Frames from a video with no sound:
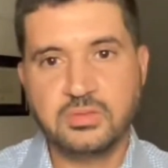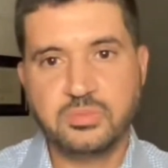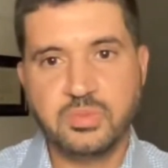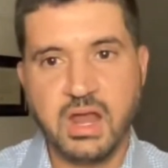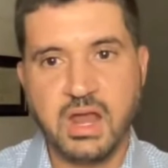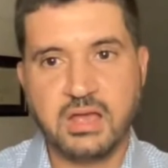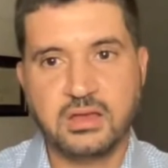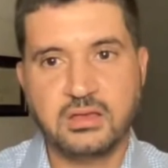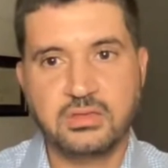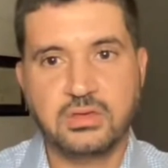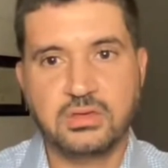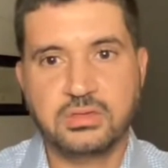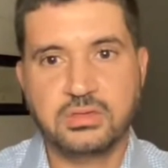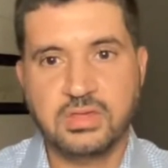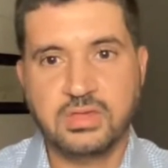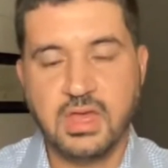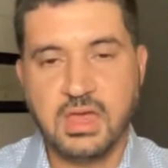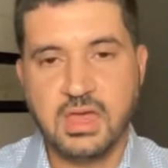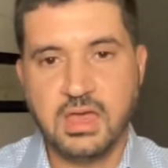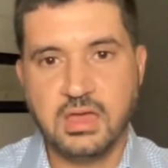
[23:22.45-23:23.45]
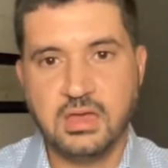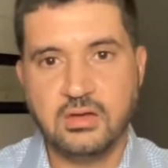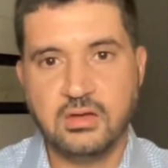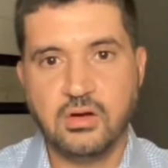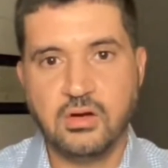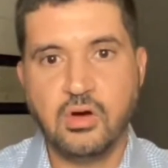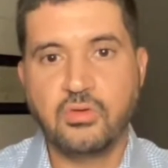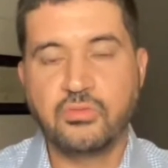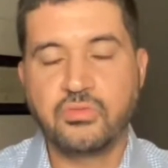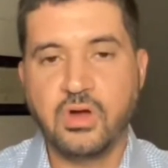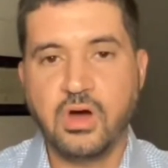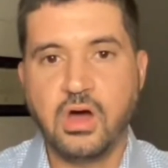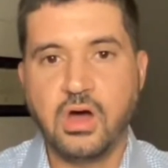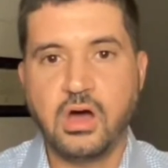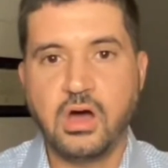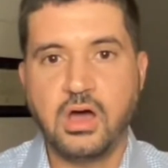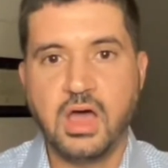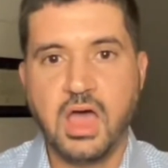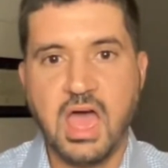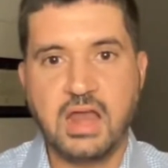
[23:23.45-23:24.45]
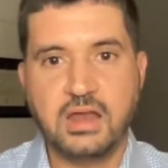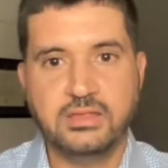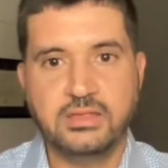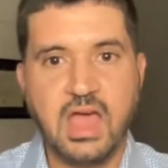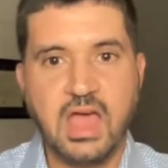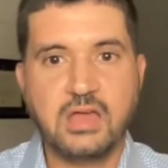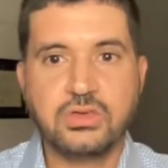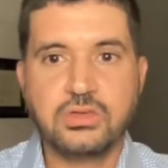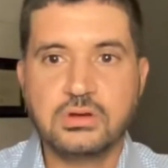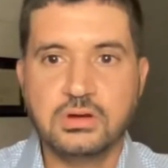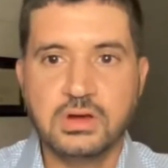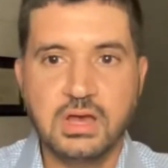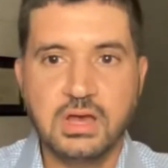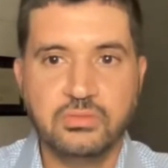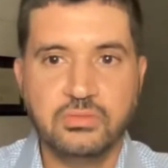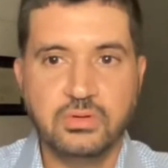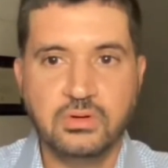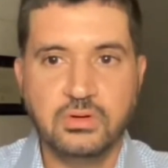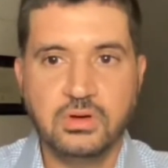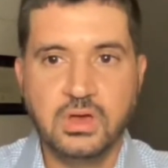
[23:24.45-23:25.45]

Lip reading: but I could just say overall at a national level.